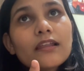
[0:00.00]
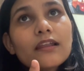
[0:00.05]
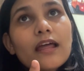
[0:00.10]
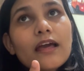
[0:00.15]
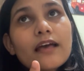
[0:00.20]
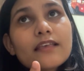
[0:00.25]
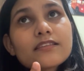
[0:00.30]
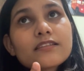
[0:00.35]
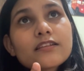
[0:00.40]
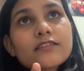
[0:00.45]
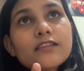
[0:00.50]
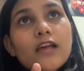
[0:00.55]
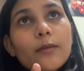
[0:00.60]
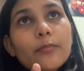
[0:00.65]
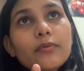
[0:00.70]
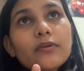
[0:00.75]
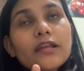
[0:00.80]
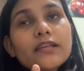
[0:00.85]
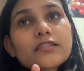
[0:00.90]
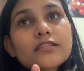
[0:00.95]
as an
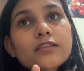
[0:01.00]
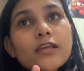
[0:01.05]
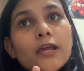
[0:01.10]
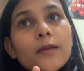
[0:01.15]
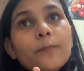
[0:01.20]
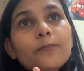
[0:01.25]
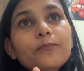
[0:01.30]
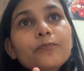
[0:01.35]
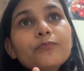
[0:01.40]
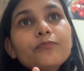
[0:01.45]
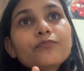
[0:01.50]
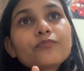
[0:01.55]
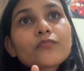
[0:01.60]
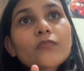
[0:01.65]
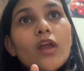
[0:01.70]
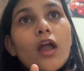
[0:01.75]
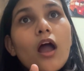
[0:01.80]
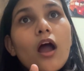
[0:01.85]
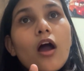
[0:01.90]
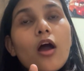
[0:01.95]
example, let's say
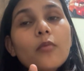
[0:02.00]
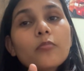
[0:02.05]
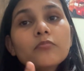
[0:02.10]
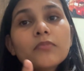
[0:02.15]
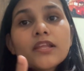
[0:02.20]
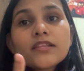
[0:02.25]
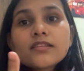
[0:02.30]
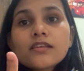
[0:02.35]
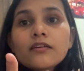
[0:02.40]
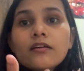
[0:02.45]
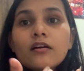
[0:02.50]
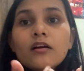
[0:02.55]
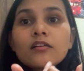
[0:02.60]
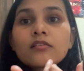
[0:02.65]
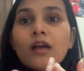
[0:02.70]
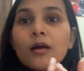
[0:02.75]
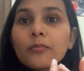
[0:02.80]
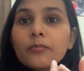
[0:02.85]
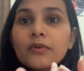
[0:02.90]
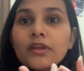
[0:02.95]
a
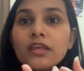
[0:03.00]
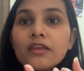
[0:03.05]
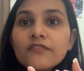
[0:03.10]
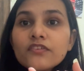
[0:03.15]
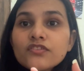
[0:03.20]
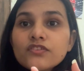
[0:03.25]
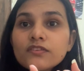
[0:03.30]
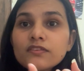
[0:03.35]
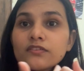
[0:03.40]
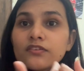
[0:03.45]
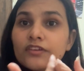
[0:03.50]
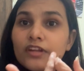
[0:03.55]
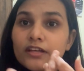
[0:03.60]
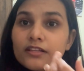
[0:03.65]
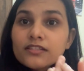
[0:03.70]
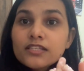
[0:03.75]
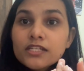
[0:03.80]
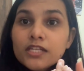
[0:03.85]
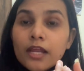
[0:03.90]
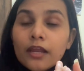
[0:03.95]
company which is in real
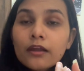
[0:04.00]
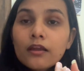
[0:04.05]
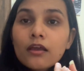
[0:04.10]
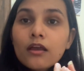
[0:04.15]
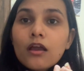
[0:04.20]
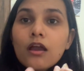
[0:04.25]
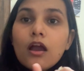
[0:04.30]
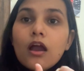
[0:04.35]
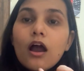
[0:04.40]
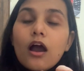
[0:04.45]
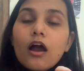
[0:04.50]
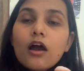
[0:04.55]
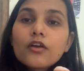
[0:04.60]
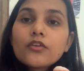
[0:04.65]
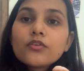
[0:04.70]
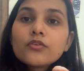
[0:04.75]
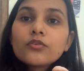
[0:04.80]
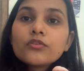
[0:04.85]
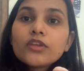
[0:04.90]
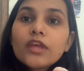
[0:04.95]
estate,
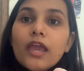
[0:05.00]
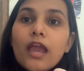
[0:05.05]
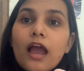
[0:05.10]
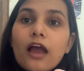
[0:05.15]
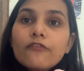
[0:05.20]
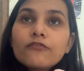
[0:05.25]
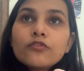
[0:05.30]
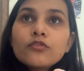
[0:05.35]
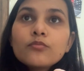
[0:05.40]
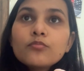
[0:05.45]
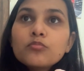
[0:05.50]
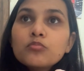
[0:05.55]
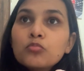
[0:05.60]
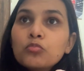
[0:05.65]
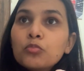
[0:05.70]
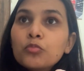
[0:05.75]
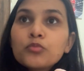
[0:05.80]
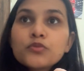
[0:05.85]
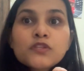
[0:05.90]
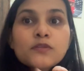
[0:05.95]
they have to
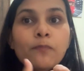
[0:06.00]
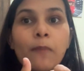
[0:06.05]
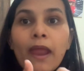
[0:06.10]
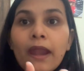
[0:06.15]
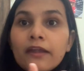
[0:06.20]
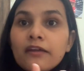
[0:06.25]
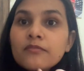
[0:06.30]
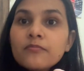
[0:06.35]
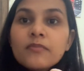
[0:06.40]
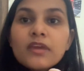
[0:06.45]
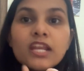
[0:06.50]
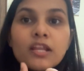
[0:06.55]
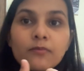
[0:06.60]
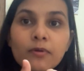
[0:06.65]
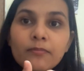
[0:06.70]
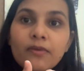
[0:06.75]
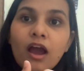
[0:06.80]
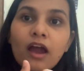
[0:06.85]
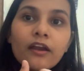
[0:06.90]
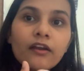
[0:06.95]
spend
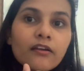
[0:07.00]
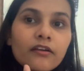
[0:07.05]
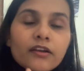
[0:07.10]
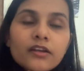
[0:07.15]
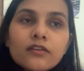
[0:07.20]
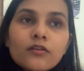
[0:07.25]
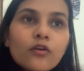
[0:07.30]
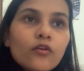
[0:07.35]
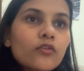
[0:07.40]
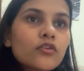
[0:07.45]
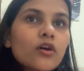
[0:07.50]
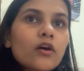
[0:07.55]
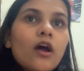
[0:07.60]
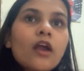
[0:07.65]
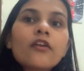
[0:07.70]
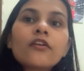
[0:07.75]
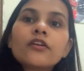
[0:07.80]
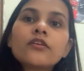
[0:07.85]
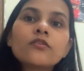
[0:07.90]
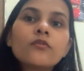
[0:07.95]
minimum 100 or
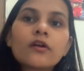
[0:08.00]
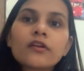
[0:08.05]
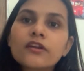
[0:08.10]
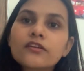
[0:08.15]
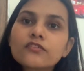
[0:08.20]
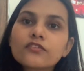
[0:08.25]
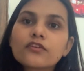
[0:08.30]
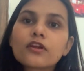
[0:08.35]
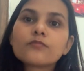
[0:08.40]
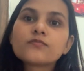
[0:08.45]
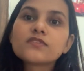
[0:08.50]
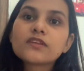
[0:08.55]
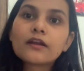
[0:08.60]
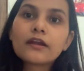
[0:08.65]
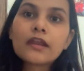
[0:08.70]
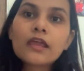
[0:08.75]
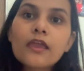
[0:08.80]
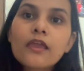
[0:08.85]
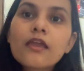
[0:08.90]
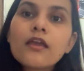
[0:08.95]
200 dirhams a
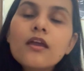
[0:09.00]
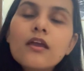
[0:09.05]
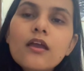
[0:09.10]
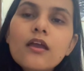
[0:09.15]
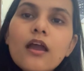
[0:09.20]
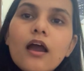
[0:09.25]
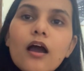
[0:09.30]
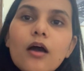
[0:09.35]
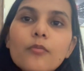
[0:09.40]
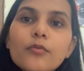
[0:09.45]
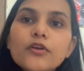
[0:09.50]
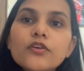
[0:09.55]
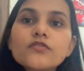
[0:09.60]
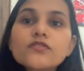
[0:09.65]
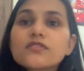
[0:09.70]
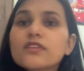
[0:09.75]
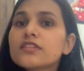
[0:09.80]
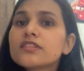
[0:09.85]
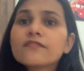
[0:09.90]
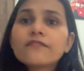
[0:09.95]
day,
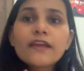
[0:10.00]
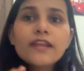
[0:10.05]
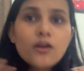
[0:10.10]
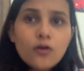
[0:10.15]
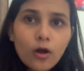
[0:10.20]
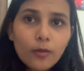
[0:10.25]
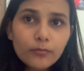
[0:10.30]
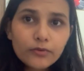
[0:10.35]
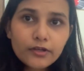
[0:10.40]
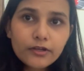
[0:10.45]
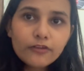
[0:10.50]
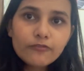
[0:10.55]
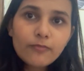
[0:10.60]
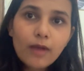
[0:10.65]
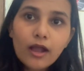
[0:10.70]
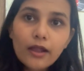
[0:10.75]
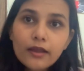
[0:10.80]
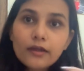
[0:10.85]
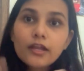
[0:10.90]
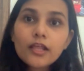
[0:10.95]
because it's a very competitive
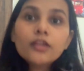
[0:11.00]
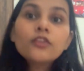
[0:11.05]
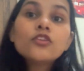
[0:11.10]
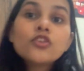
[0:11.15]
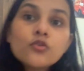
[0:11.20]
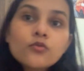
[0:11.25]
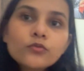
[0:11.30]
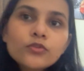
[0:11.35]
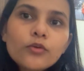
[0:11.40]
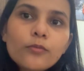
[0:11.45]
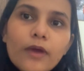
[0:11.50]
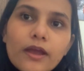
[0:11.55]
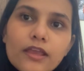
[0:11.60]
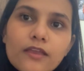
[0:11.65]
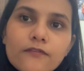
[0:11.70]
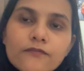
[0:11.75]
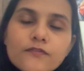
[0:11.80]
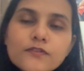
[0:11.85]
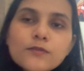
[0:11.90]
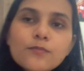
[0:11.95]
market in Dubai,
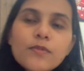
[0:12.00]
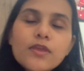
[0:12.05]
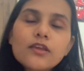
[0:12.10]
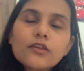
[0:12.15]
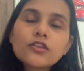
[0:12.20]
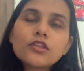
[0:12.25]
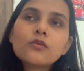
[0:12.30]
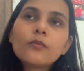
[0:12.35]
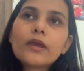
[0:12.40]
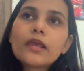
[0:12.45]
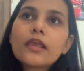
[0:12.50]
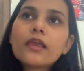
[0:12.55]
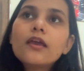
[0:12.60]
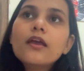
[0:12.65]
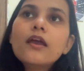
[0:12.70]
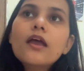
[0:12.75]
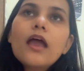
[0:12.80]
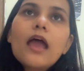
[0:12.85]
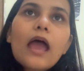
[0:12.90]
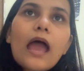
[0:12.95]
if we speak in UAE.
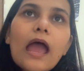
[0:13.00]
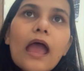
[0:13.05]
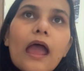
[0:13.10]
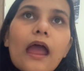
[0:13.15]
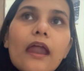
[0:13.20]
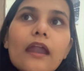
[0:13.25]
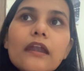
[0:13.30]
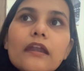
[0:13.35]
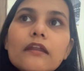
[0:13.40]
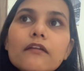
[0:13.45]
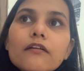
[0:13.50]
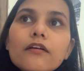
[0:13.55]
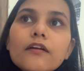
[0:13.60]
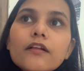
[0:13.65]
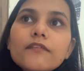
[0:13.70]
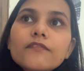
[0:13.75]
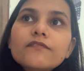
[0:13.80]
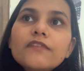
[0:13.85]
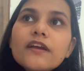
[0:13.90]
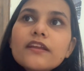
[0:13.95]
And
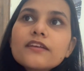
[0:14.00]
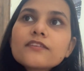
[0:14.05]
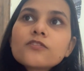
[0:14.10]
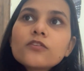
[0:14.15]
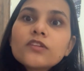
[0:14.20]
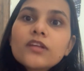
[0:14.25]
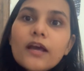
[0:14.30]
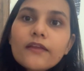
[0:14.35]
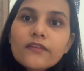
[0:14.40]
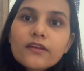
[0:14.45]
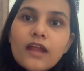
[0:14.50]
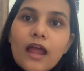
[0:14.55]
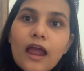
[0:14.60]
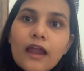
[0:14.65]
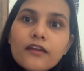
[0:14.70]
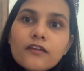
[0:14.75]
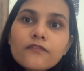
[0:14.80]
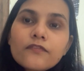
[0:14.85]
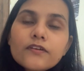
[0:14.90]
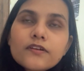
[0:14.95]
whereas on the other
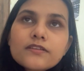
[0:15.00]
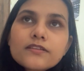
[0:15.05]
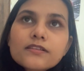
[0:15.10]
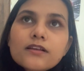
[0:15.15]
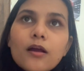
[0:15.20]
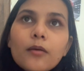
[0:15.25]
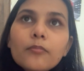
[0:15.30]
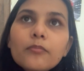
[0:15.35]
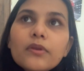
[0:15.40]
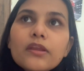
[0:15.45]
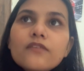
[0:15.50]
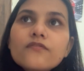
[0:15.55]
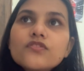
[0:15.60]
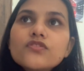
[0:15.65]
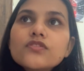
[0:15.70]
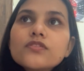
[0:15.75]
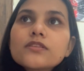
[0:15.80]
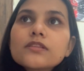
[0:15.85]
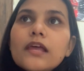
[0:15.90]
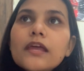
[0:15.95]
hand, if it is a company
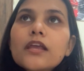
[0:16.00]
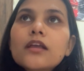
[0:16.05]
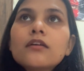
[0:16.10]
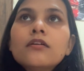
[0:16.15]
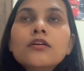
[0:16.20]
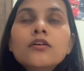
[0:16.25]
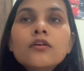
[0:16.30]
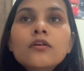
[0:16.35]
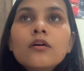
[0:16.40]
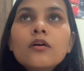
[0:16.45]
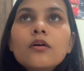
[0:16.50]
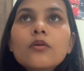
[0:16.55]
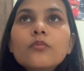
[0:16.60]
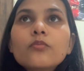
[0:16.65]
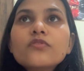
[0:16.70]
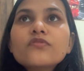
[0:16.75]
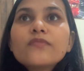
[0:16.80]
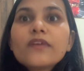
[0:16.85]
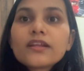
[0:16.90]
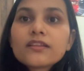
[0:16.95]
which is like
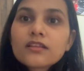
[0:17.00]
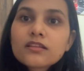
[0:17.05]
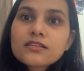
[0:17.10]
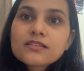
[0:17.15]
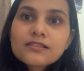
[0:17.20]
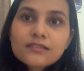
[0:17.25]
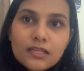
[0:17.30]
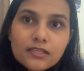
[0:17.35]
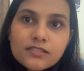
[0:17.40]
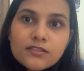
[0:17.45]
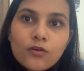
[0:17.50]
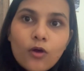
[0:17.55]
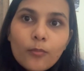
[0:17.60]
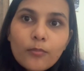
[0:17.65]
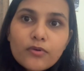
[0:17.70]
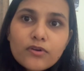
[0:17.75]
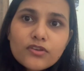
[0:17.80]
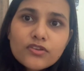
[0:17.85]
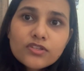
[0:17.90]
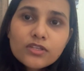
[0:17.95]
where there is less
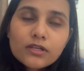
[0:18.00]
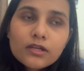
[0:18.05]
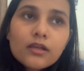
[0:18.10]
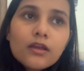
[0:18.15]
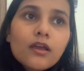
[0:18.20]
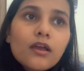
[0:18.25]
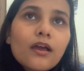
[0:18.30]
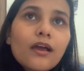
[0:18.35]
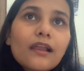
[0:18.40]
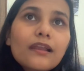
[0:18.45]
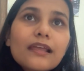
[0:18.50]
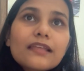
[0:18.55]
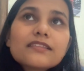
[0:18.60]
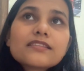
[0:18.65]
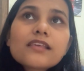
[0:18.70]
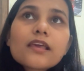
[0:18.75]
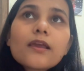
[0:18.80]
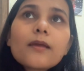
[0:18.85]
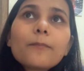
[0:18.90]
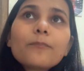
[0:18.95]
competition, let's
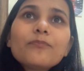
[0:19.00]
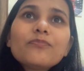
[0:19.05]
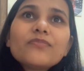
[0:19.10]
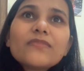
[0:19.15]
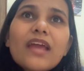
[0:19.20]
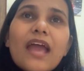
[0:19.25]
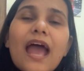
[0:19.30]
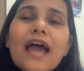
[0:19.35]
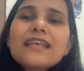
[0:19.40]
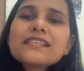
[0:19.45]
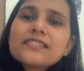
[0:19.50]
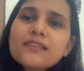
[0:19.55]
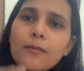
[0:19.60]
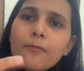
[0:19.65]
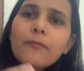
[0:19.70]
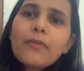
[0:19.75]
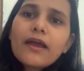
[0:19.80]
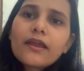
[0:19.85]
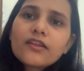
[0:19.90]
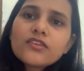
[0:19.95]
say as
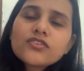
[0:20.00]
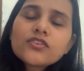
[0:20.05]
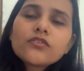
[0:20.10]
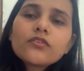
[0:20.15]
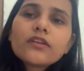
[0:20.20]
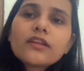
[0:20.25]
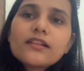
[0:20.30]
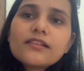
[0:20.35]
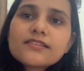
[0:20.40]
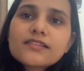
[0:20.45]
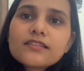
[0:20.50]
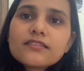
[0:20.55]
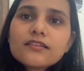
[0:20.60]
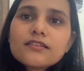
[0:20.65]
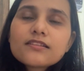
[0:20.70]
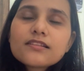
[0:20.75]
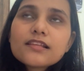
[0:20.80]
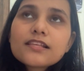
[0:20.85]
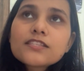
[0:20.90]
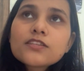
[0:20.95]
comparison to real estate, there
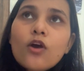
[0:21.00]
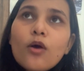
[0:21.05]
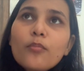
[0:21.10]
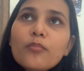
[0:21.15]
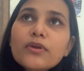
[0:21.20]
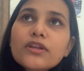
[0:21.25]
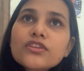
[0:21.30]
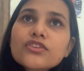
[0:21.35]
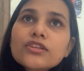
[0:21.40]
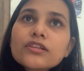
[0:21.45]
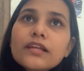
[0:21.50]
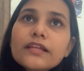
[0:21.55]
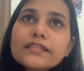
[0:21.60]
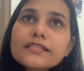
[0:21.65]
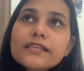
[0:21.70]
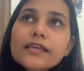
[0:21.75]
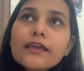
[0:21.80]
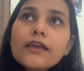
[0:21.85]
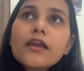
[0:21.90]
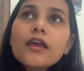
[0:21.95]
is less competition. Let's
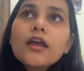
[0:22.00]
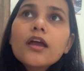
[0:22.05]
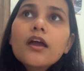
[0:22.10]
say